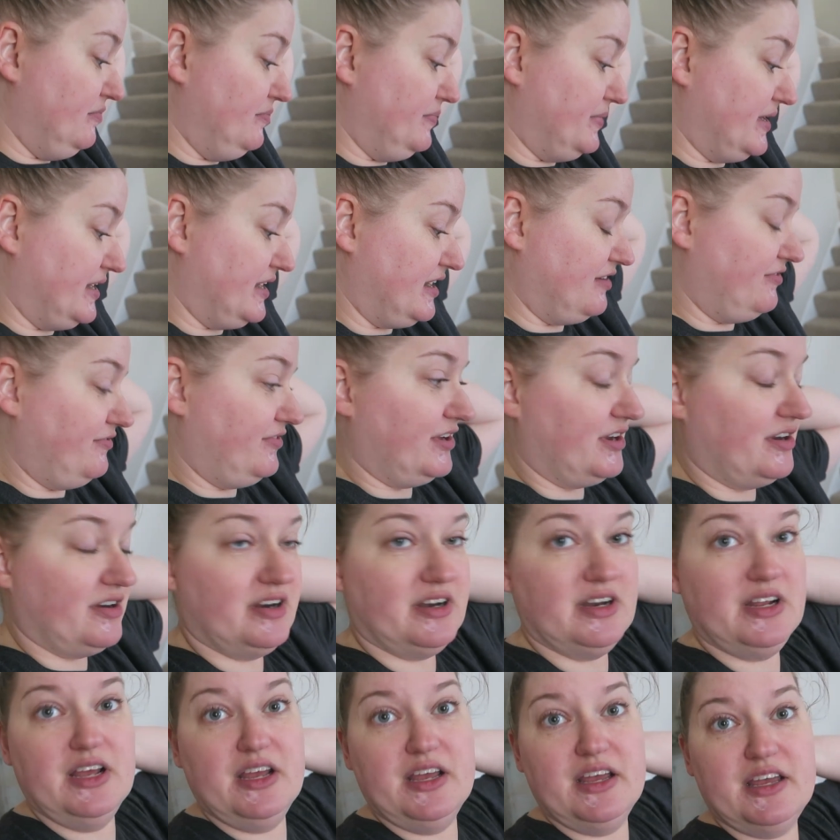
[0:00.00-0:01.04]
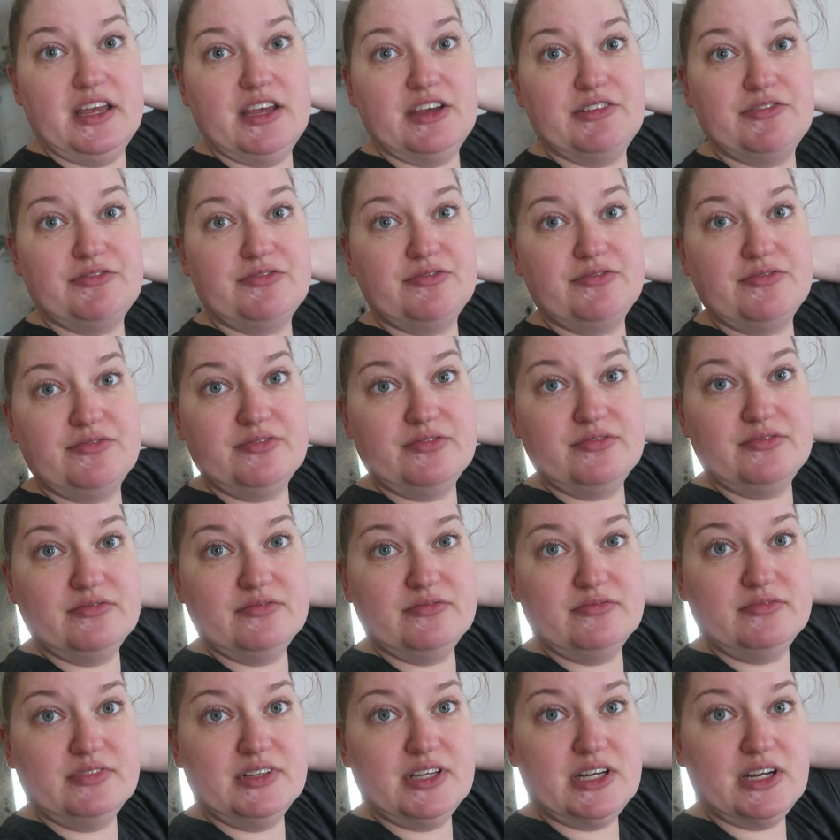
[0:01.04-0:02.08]
but I figured if,
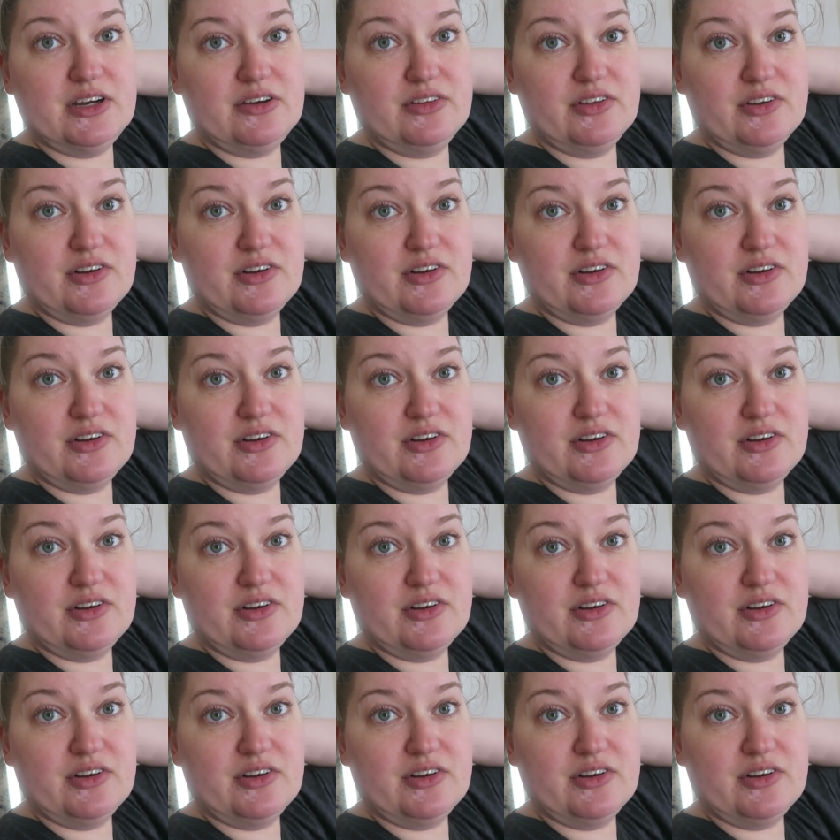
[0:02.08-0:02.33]
you know,